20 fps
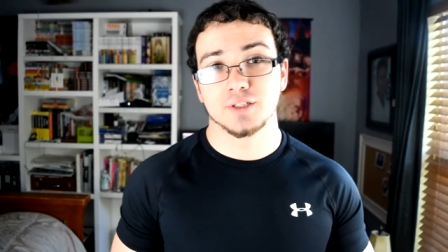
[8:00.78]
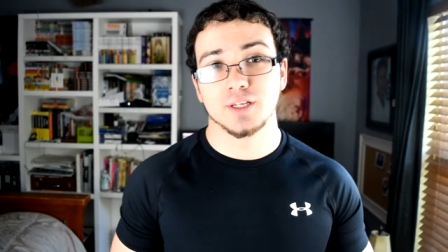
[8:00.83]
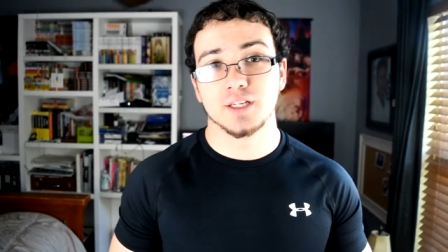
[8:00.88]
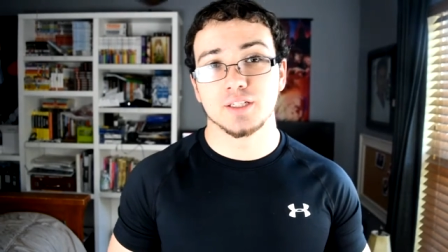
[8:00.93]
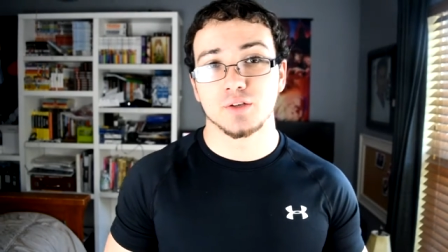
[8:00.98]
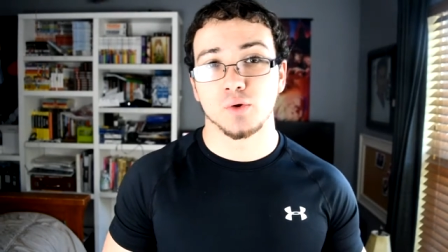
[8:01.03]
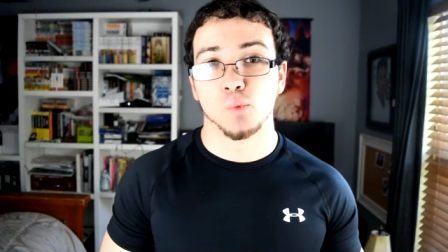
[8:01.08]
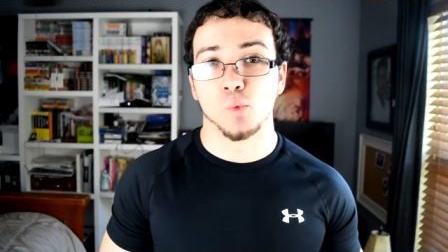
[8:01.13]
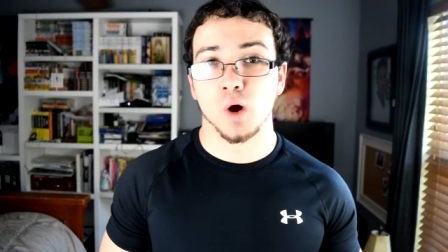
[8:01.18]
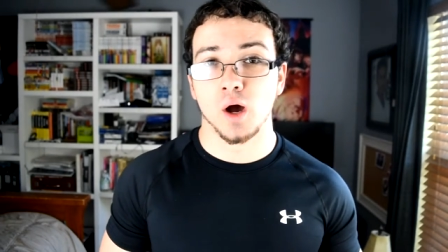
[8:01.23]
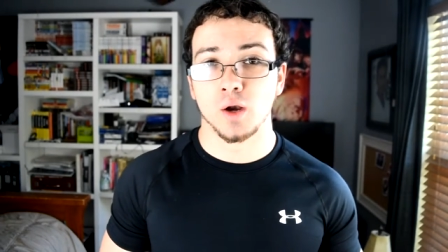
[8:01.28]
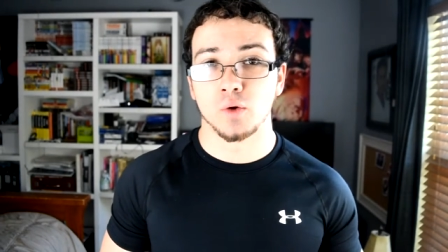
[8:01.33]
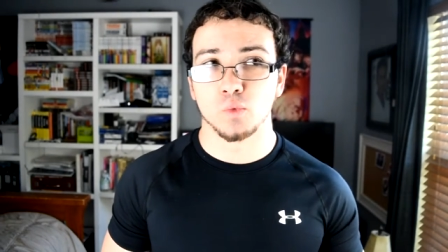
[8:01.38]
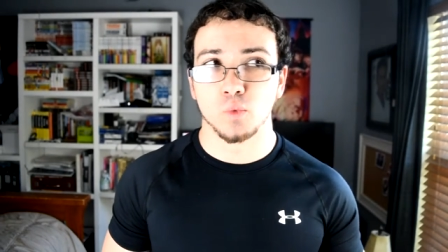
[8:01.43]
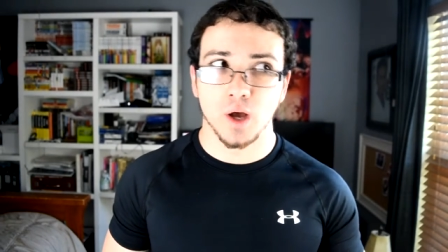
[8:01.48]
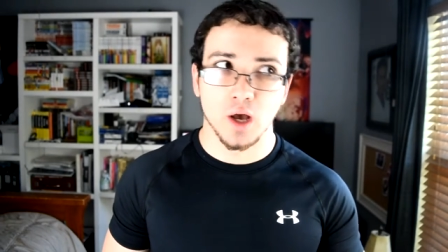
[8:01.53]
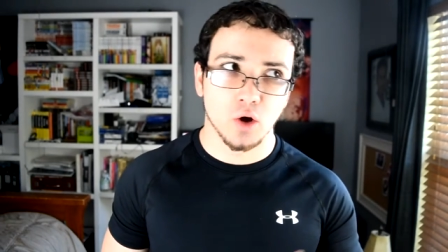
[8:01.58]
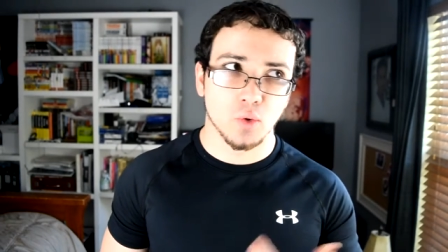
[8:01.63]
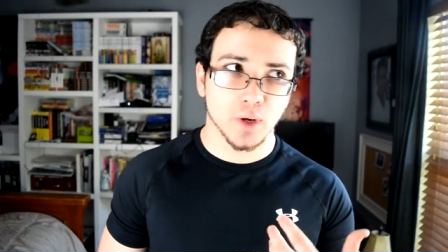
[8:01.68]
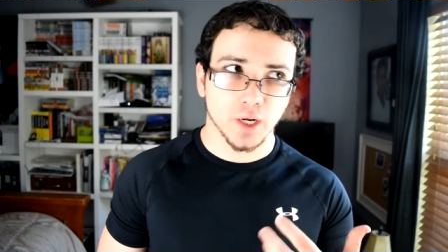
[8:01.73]
Season 1,
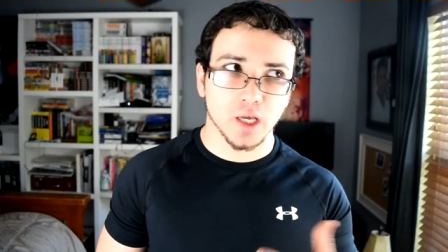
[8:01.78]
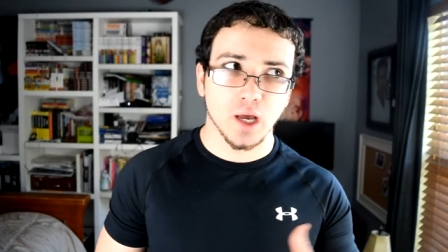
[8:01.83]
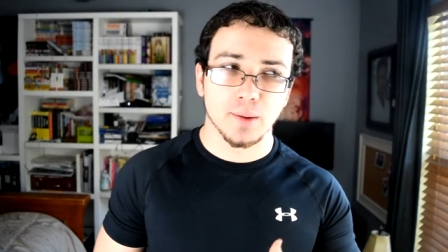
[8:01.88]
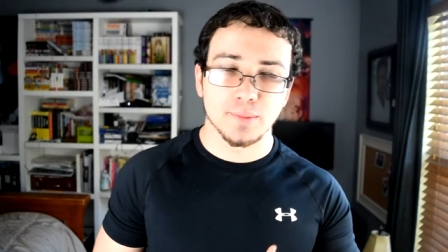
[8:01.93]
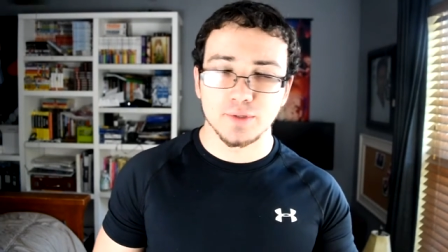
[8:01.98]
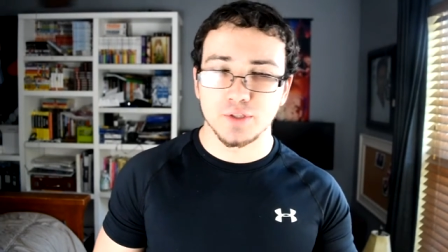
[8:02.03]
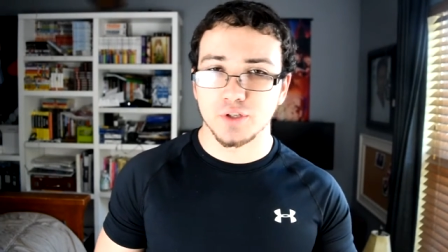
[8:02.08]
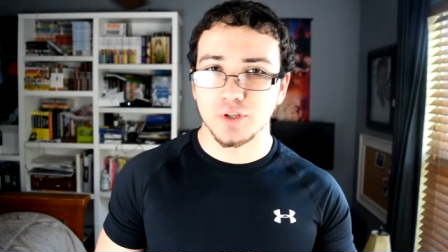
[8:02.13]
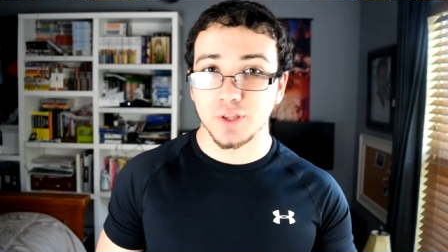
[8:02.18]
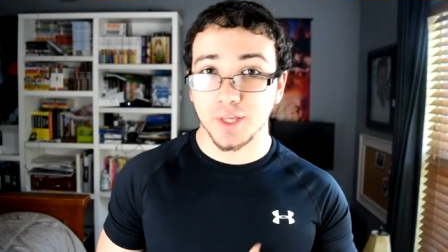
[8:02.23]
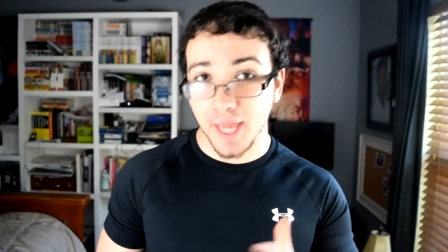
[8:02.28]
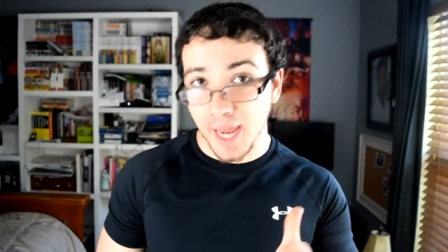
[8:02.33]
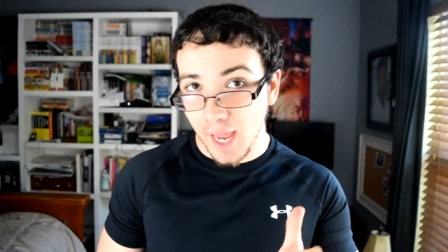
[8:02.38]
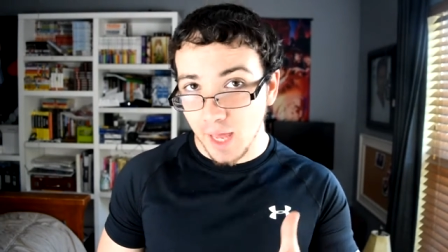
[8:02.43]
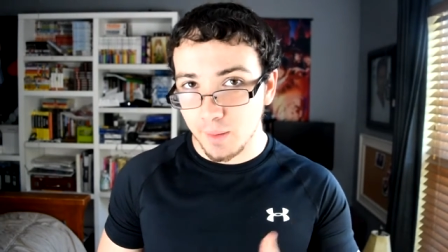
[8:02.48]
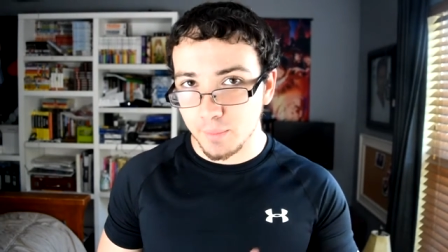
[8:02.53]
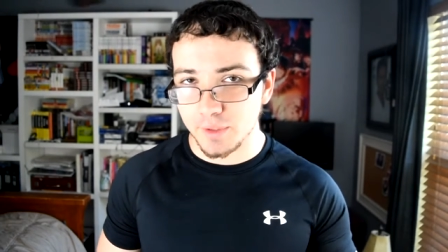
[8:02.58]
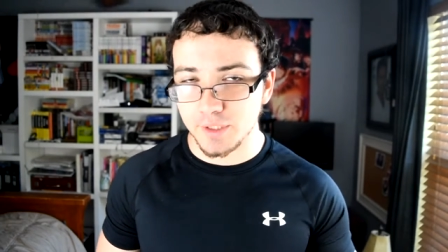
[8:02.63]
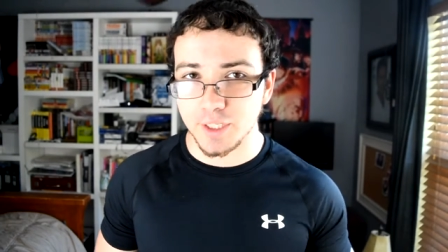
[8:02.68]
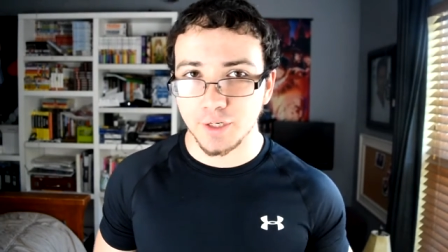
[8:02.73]
well, when it comes to the
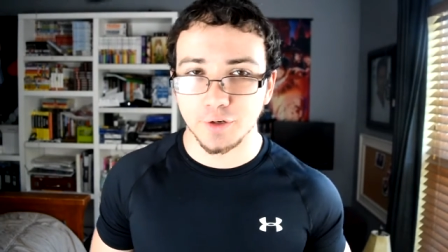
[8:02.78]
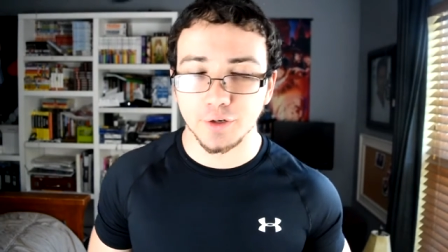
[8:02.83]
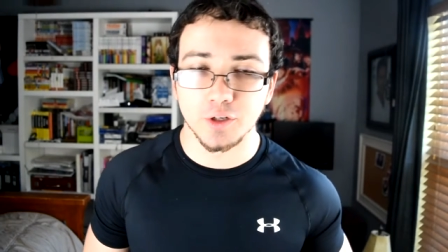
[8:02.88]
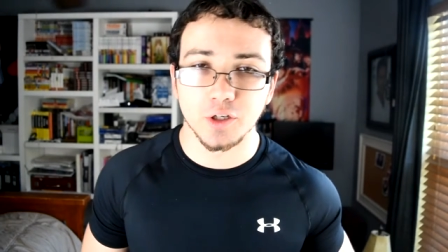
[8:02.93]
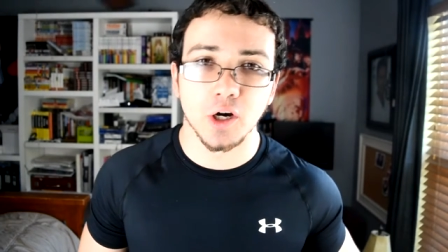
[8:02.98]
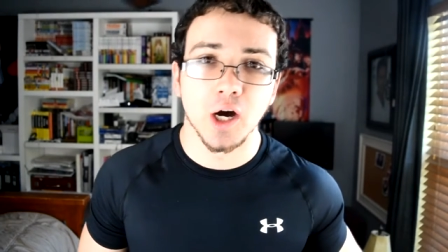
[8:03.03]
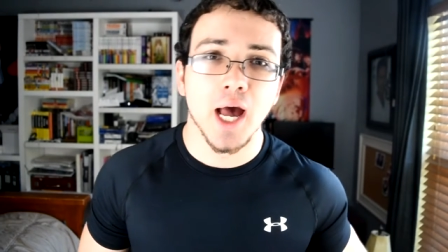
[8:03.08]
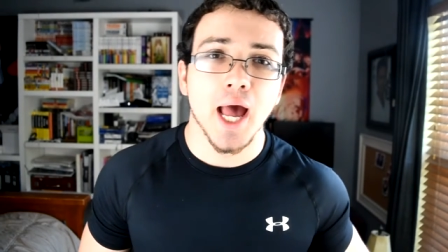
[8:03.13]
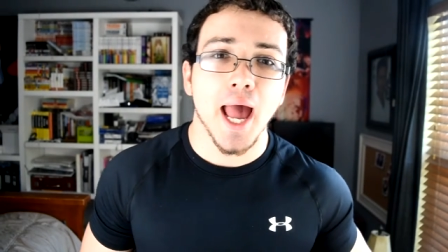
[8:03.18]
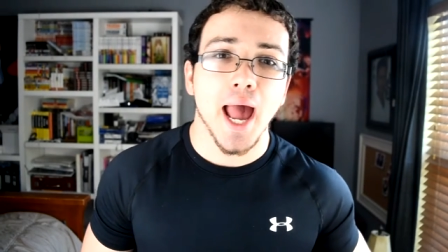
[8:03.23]
canon material,